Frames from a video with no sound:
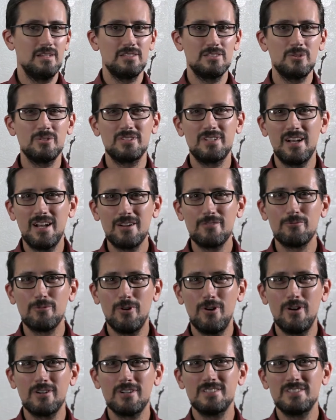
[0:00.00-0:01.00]
So it's kind
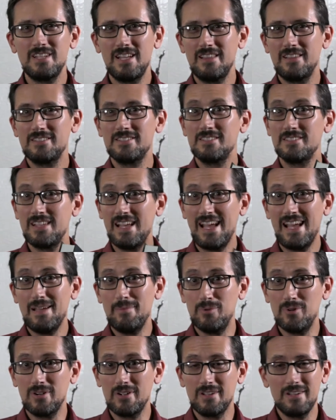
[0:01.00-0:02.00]
of wrong to say this is
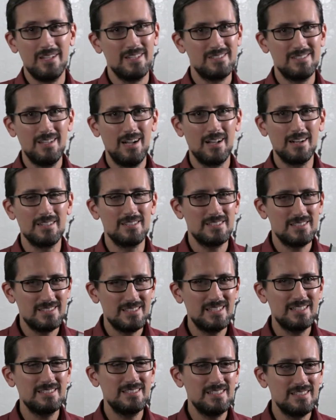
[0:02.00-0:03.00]
a book. It's not. It's
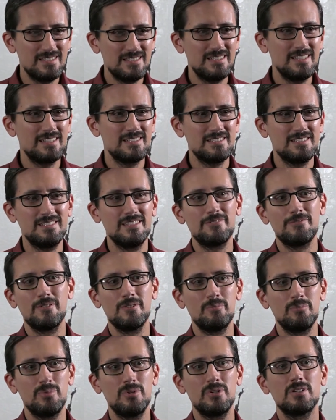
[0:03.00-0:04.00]
66
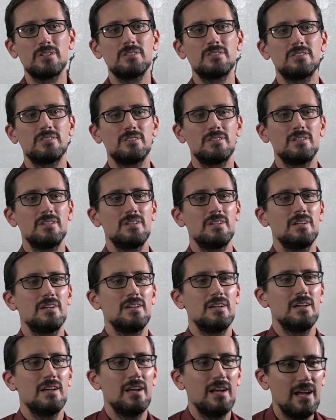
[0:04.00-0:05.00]
different books.
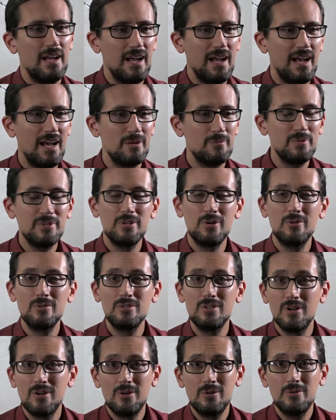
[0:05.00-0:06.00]
And we
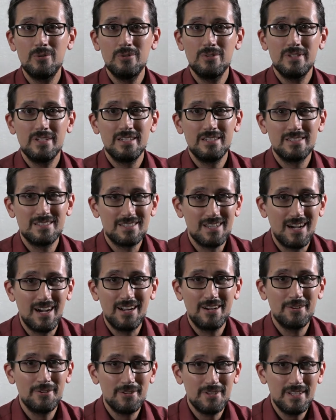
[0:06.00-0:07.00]
don't know
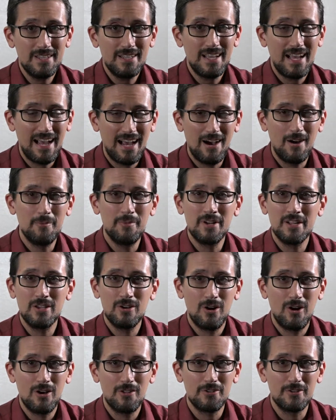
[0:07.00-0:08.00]
entirely how
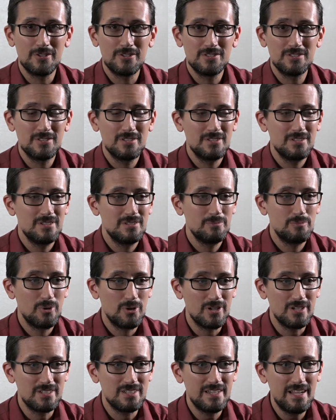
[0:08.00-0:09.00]
many authors
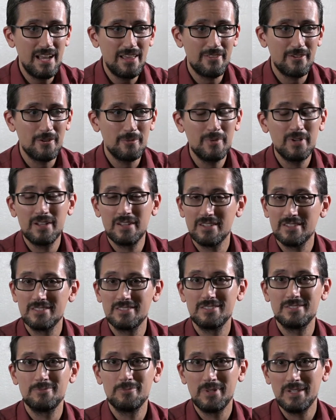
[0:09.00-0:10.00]
put it together
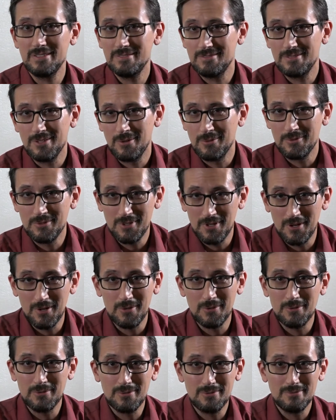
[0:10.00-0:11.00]
because we don't
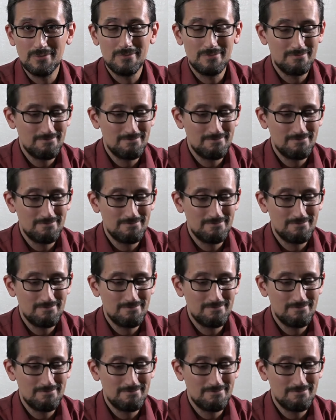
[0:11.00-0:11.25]
know